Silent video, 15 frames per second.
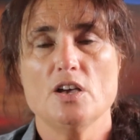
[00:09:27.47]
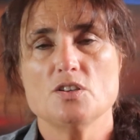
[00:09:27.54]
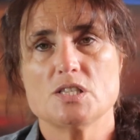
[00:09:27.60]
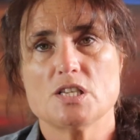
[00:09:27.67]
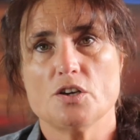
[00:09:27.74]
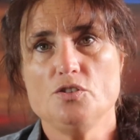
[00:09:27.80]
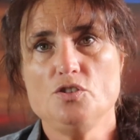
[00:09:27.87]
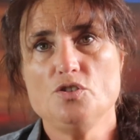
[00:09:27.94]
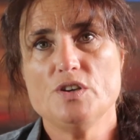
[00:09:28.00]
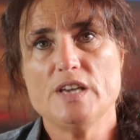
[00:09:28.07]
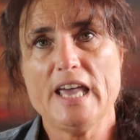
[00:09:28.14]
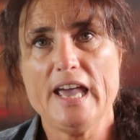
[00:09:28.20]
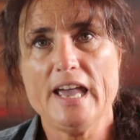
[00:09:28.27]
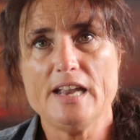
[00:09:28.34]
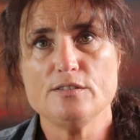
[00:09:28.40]
So you
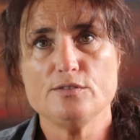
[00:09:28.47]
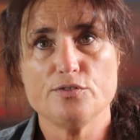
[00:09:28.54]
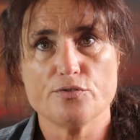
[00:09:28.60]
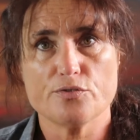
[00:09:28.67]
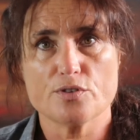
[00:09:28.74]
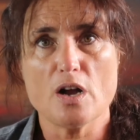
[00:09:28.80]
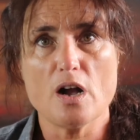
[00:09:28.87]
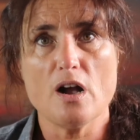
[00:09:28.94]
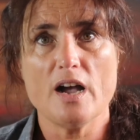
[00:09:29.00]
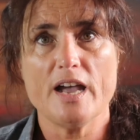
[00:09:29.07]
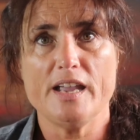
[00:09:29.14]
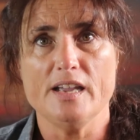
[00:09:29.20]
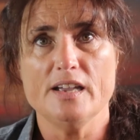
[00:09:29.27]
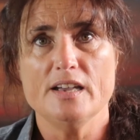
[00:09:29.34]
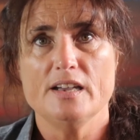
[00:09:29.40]
can
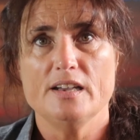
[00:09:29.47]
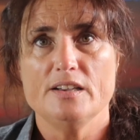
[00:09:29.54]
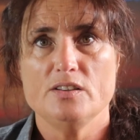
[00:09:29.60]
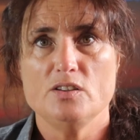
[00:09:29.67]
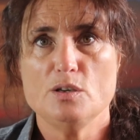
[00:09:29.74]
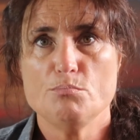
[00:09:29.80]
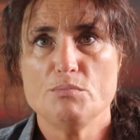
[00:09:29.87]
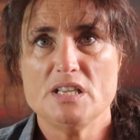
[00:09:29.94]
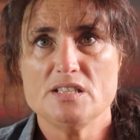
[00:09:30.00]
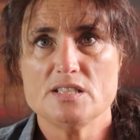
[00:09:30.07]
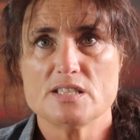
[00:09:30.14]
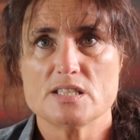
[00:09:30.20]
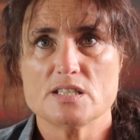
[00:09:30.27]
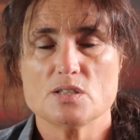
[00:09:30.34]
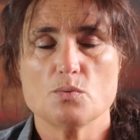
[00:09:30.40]
fry your
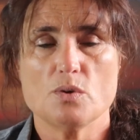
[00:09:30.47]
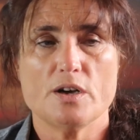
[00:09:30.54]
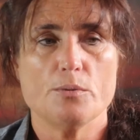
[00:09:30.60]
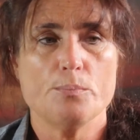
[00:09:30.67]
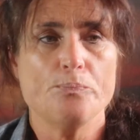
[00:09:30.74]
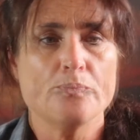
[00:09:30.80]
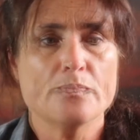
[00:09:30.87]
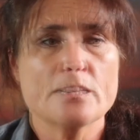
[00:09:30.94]
mince as well.